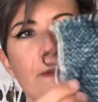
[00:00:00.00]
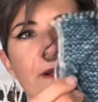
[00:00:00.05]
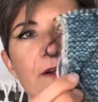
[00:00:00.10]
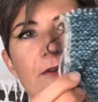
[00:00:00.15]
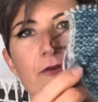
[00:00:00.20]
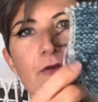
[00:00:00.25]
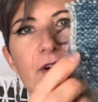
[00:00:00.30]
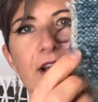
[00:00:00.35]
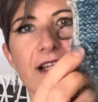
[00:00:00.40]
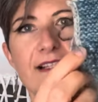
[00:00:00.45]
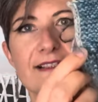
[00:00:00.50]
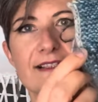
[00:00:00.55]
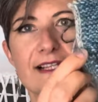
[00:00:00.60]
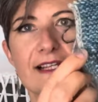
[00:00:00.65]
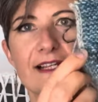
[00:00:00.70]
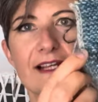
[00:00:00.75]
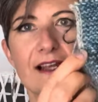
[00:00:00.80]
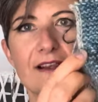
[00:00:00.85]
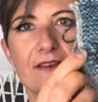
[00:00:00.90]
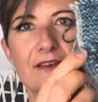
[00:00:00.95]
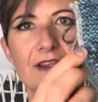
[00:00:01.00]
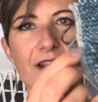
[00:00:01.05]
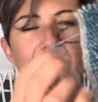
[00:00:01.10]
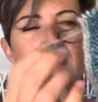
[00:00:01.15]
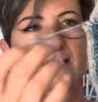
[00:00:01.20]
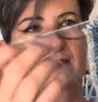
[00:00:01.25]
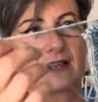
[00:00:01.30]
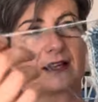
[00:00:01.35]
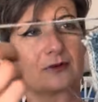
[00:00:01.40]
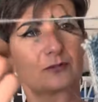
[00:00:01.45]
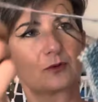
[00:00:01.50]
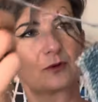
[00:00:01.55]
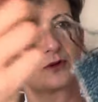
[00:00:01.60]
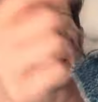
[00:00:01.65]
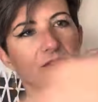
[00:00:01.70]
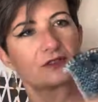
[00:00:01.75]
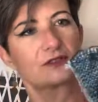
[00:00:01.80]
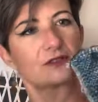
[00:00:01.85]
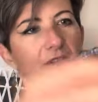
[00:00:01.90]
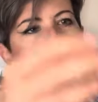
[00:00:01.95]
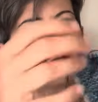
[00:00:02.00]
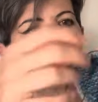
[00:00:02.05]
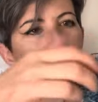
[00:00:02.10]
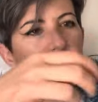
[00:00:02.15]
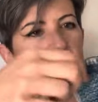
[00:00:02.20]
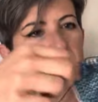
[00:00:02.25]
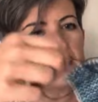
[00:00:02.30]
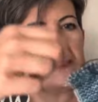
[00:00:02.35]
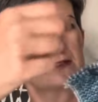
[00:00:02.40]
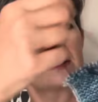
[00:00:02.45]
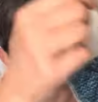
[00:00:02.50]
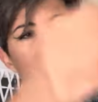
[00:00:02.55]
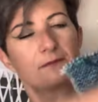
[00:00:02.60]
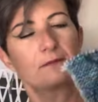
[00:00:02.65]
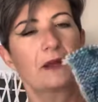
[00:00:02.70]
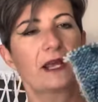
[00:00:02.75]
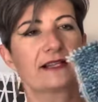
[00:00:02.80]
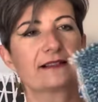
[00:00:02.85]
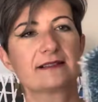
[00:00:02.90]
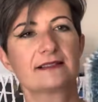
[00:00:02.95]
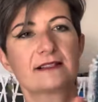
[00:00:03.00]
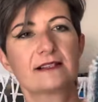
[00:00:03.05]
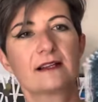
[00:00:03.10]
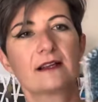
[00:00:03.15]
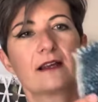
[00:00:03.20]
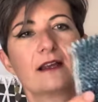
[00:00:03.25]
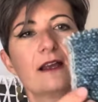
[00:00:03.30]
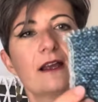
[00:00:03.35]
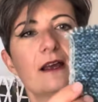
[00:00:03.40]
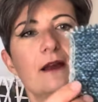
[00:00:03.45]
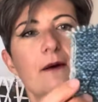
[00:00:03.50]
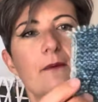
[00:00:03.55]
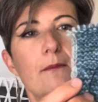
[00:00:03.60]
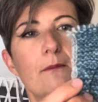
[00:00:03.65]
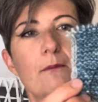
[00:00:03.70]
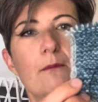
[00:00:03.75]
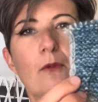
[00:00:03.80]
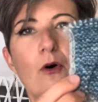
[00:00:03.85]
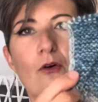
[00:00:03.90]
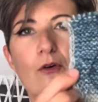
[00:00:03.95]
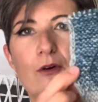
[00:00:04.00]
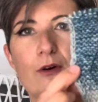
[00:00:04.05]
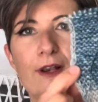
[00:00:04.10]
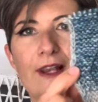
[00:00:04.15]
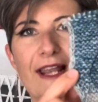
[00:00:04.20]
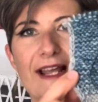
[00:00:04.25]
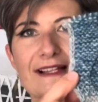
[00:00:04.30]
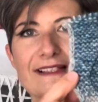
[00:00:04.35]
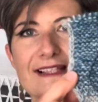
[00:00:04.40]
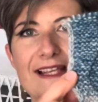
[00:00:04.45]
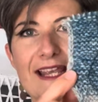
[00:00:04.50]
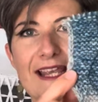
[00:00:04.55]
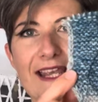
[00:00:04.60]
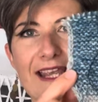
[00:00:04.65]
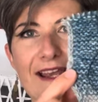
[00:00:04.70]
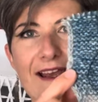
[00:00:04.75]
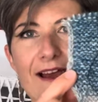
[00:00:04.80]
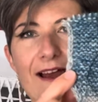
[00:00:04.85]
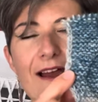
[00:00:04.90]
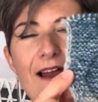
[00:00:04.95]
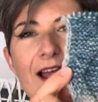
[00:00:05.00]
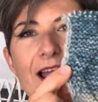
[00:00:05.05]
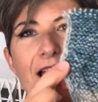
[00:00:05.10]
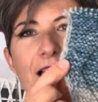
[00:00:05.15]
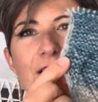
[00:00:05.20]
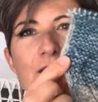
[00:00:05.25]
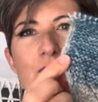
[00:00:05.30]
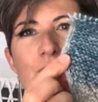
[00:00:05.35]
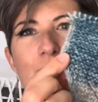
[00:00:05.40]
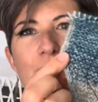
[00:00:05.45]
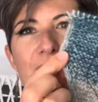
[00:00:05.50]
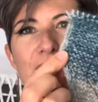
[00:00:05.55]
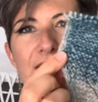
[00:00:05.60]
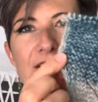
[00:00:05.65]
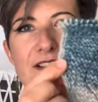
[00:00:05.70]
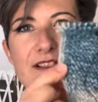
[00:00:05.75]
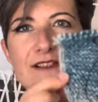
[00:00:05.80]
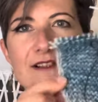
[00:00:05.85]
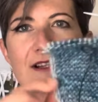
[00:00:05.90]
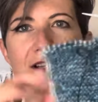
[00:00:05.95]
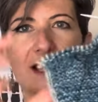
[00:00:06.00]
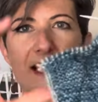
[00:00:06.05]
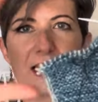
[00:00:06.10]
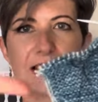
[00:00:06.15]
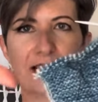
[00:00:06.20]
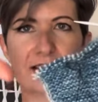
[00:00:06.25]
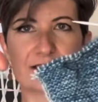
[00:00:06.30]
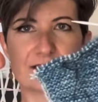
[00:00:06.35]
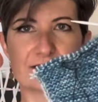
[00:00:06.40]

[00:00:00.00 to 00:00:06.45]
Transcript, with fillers: increasing I think that was oh this is more or less here and you need a